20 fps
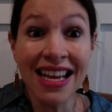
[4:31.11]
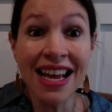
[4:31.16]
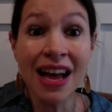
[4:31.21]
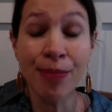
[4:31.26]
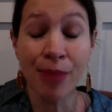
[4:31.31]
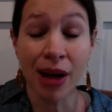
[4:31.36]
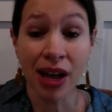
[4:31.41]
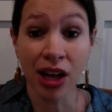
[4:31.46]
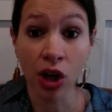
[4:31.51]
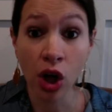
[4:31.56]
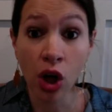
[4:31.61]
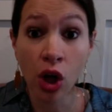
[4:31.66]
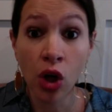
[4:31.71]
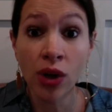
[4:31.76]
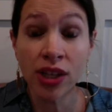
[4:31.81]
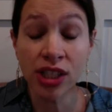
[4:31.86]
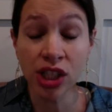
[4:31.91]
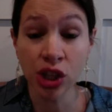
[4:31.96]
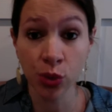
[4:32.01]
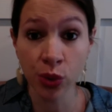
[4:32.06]
My goal
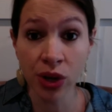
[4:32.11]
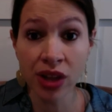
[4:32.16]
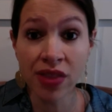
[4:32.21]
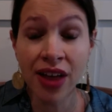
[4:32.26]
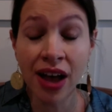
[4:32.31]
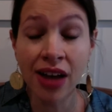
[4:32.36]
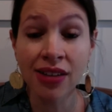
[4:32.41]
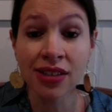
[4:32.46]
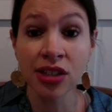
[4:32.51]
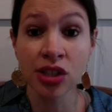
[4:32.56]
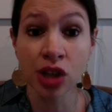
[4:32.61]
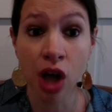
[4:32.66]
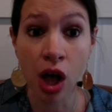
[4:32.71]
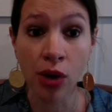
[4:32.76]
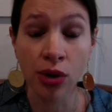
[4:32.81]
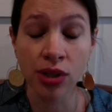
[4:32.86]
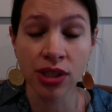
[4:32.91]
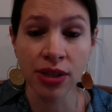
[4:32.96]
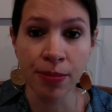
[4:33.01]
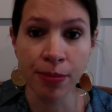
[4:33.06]
is
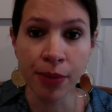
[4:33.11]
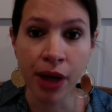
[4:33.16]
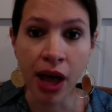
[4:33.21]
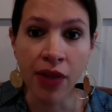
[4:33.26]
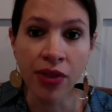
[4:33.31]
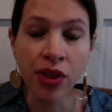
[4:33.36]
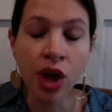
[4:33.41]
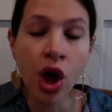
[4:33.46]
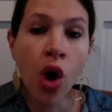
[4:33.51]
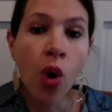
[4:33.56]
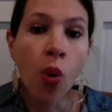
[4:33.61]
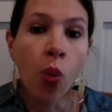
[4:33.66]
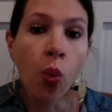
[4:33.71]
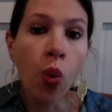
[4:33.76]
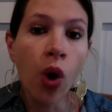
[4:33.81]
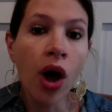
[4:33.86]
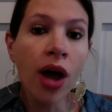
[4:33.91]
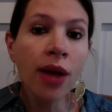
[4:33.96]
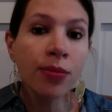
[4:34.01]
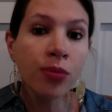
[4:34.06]
$3,000 a month.
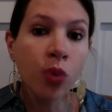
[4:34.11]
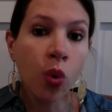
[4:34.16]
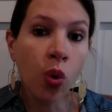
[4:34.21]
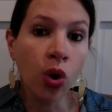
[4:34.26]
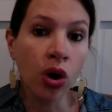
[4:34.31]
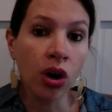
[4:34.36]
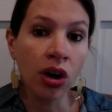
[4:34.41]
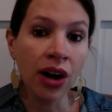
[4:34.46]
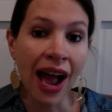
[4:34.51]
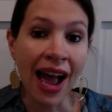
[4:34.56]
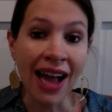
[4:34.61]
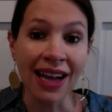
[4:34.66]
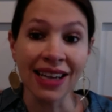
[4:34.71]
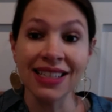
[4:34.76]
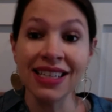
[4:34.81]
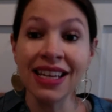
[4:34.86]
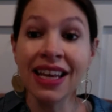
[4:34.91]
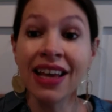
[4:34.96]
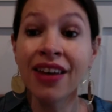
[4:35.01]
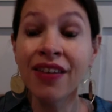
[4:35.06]
What more
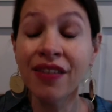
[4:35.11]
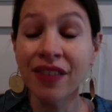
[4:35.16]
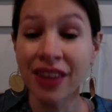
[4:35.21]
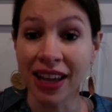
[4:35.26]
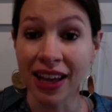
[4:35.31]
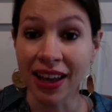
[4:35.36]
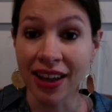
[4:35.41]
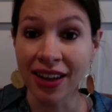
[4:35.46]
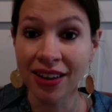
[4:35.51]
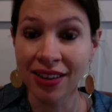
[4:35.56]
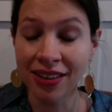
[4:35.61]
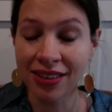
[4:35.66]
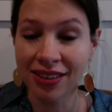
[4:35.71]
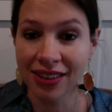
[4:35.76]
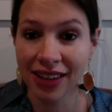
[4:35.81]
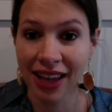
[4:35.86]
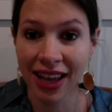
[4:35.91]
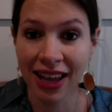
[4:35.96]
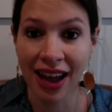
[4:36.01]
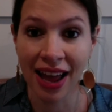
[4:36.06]
activity
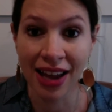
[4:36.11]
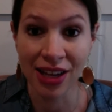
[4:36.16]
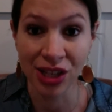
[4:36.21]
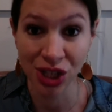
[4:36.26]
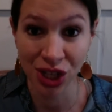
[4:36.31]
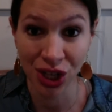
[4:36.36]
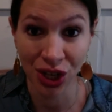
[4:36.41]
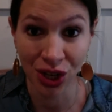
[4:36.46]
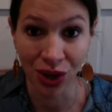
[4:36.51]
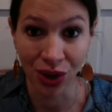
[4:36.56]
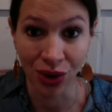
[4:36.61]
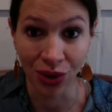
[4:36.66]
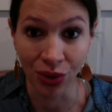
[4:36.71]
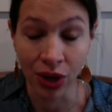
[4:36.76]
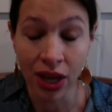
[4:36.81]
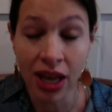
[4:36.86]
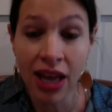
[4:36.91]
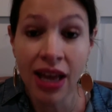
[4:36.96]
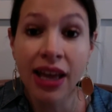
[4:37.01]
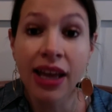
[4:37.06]
can I do
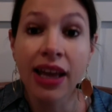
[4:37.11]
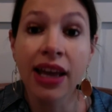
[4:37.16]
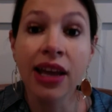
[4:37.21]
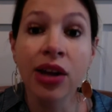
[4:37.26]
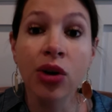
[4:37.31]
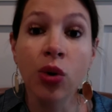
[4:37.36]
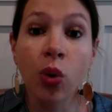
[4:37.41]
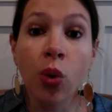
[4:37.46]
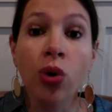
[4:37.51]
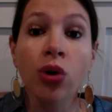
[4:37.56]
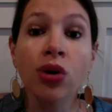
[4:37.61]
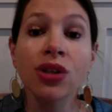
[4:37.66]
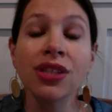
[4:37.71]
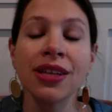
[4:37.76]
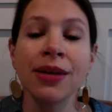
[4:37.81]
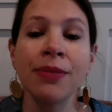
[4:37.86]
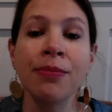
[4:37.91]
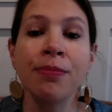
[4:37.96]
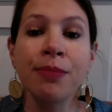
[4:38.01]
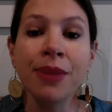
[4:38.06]
in order
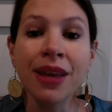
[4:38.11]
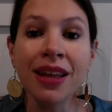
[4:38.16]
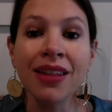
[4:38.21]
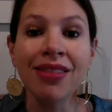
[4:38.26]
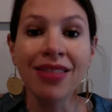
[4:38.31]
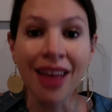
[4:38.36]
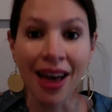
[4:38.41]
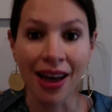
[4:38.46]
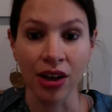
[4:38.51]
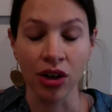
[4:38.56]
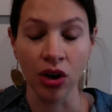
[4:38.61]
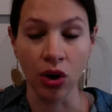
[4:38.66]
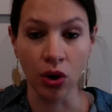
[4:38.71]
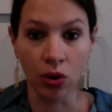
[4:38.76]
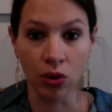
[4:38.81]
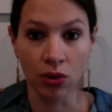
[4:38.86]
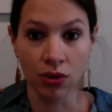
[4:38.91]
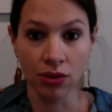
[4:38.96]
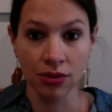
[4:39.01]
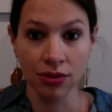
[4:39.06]
to meet that
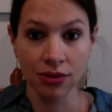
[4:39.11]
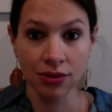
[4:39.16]
goal?